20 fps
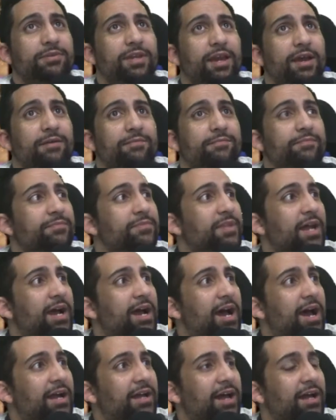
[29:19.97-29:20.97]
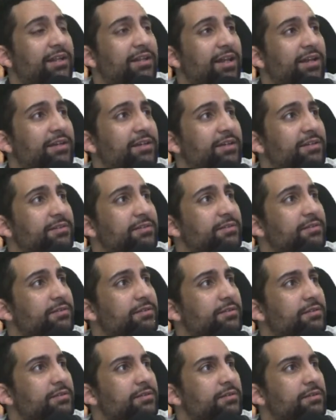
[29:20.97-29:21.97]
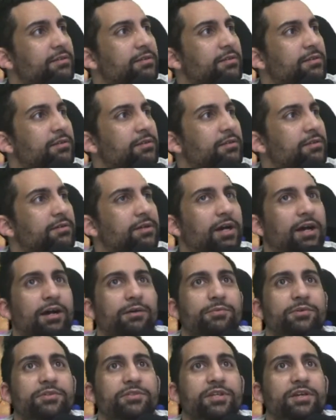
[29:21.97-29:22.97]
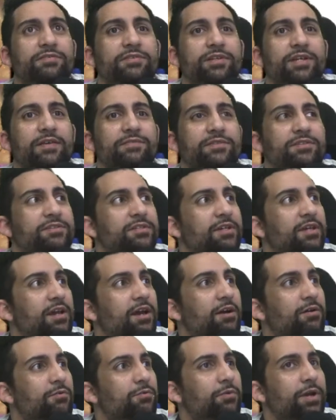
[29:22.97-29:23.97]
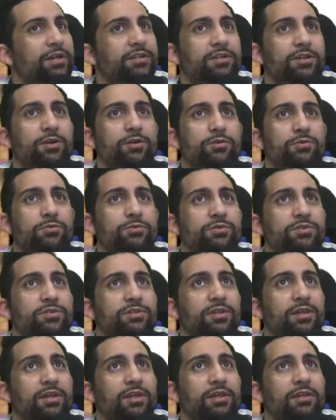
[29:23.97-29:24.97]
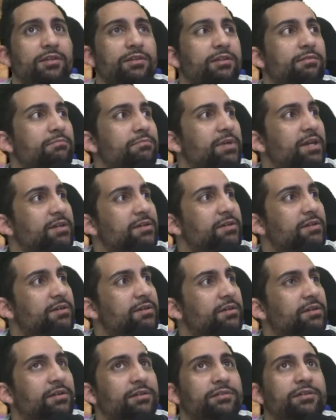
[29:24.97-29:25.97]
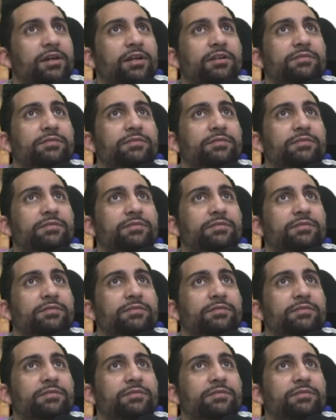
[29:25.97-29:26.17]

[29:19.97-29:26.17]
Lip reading: yeah, I like it. We'll definitely have to see how red goes in the meta. I can't